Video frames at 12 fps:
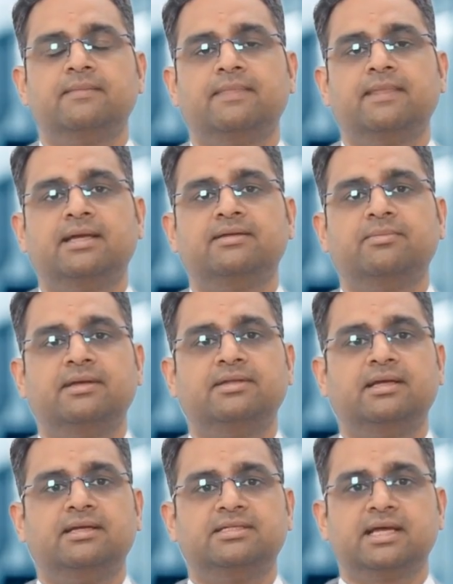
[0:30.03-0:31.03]
Let's first
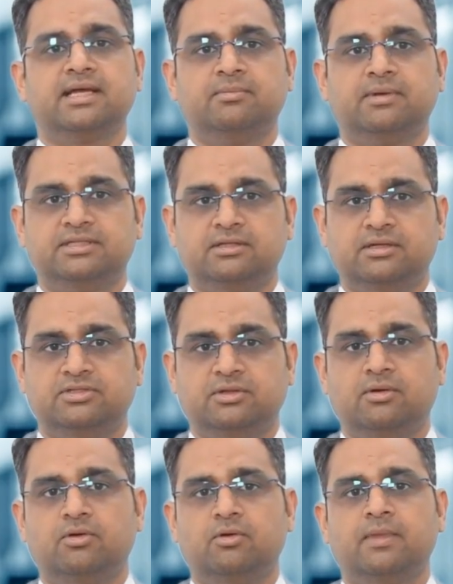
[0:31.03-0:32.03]
understand what is
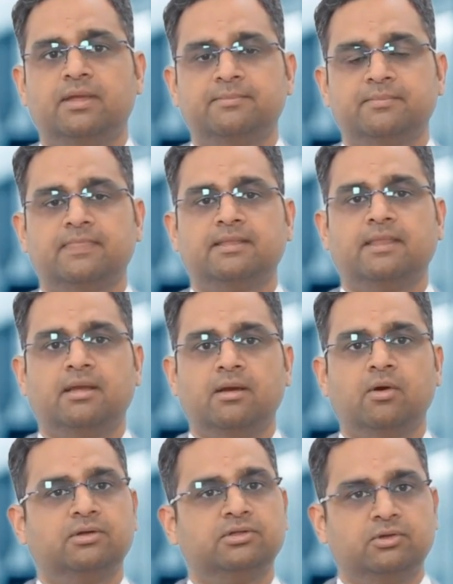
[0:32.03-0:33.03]
osteochondroma.
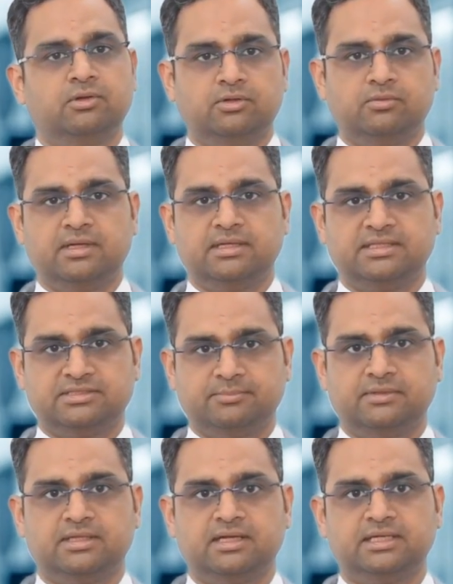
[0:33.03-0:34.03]
Osteochondroma is a
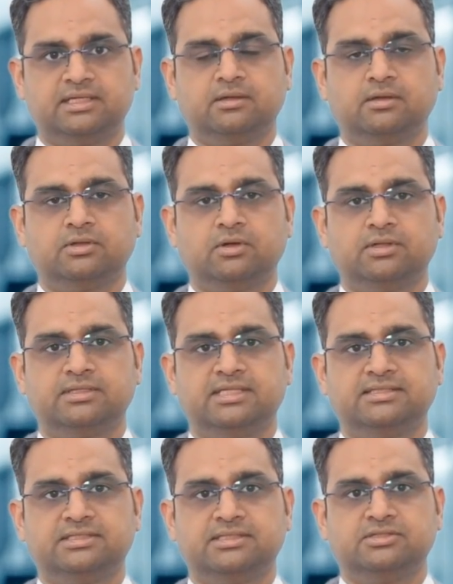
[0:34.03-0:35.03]
benign or
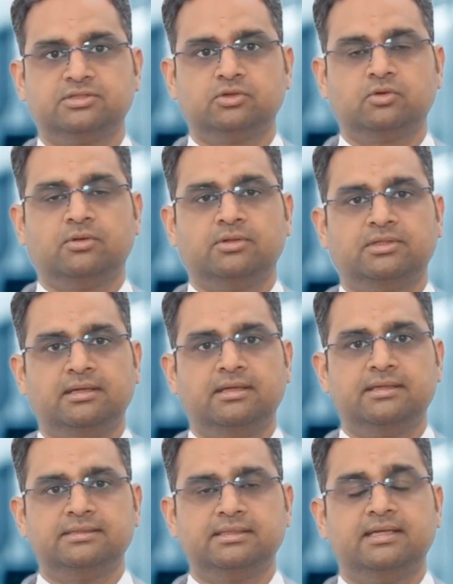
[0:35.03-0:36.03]
non-cancerous growth
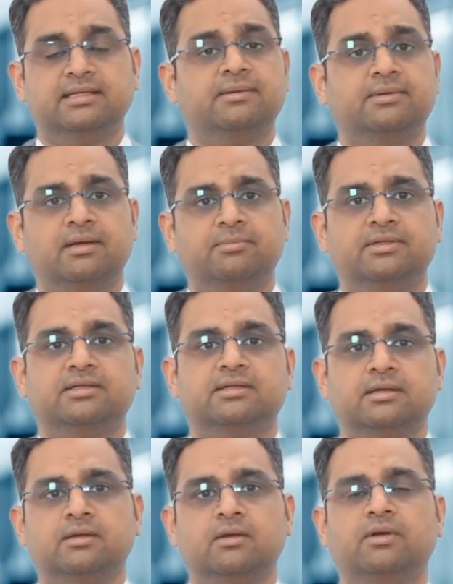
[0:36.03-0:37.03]
that develops
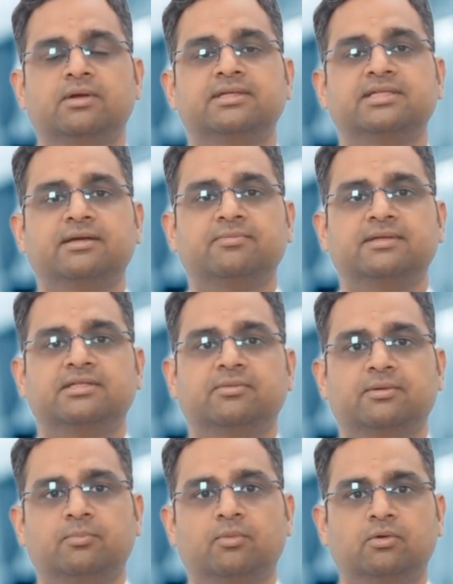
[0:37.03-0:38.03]
on the surface
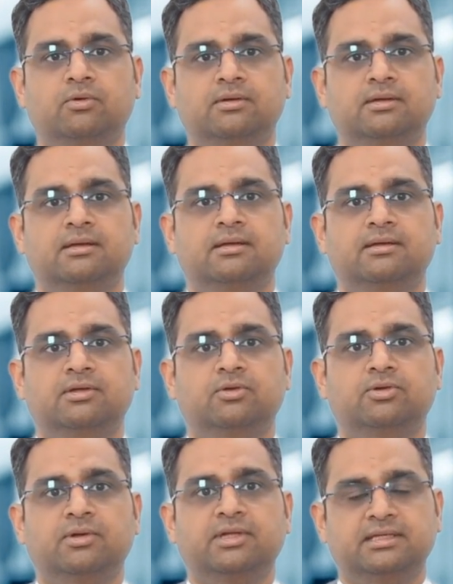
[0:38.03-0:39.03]
of a bone,
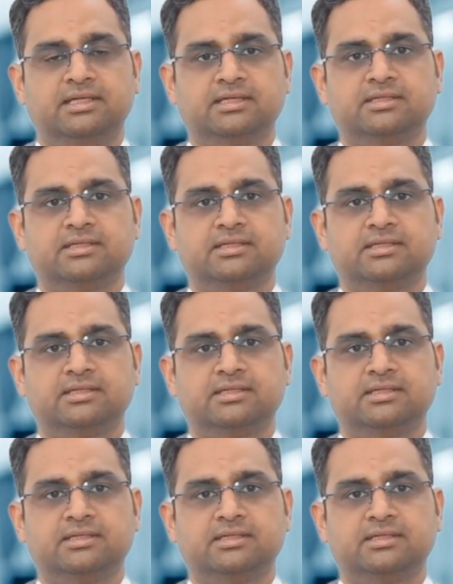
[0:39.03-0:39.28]
usually near